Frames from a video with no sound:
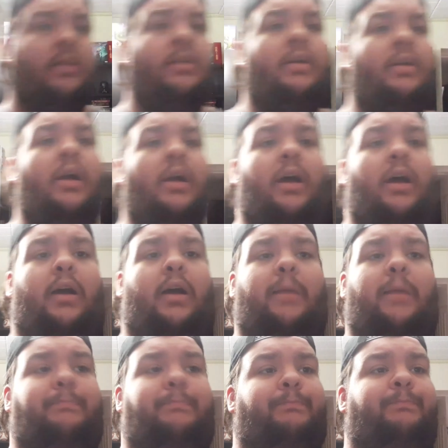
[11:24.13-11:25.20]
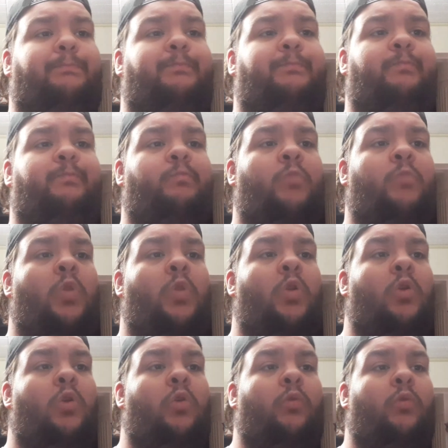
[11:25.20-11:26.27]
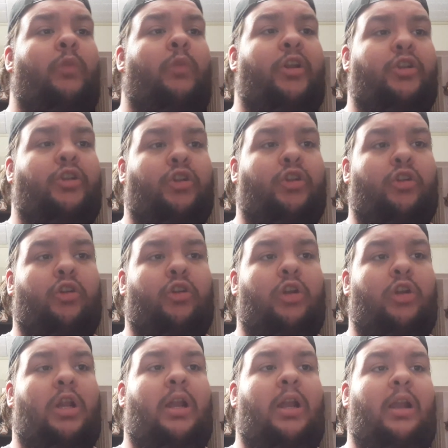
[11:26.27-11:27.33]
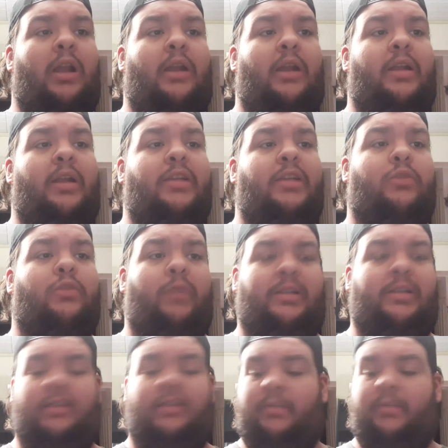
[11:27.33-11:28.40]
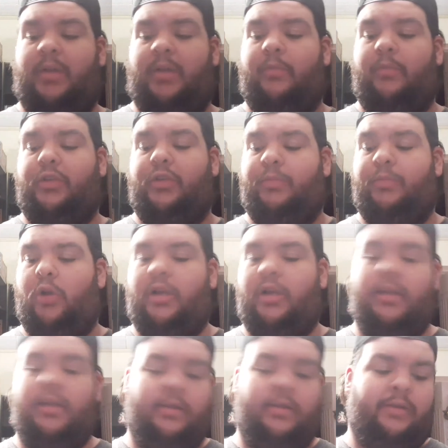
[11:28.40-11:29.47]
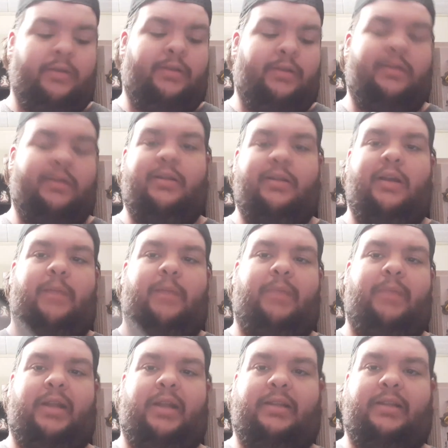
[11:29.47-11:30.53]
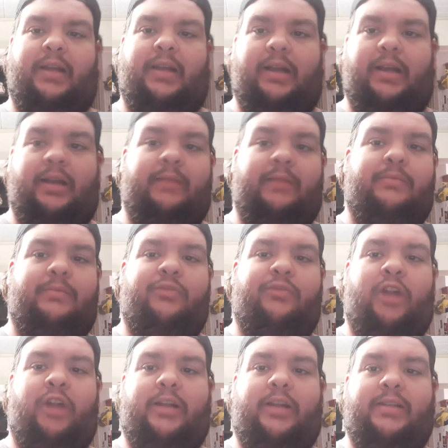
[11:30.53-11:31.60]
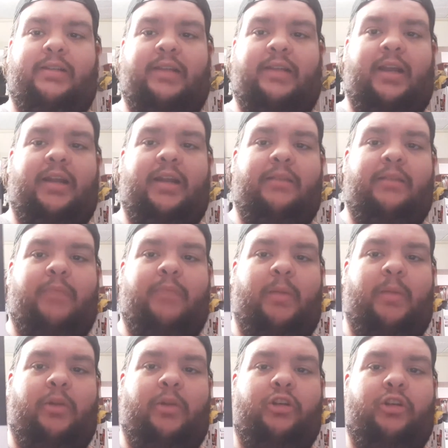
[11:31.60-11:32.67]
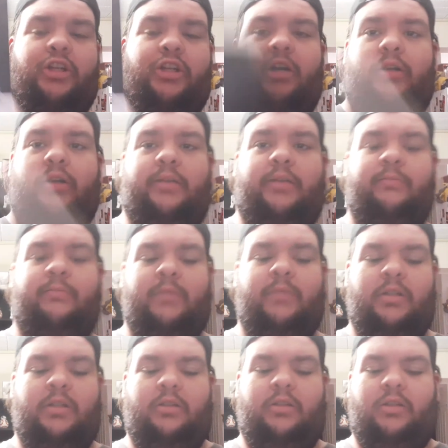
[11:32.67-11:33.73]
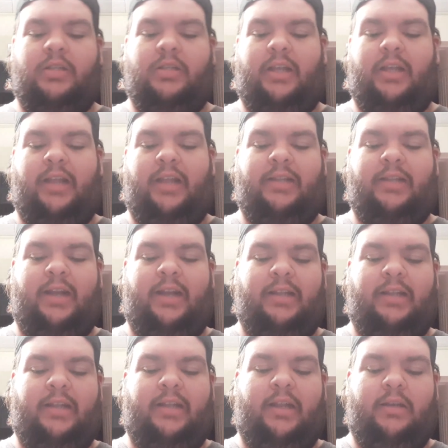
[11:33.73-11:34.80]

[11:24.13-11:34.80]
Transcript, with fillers: Um, read your least recently published book. I picked uh, Frankenstein by Mary Shelley. It's like 1818.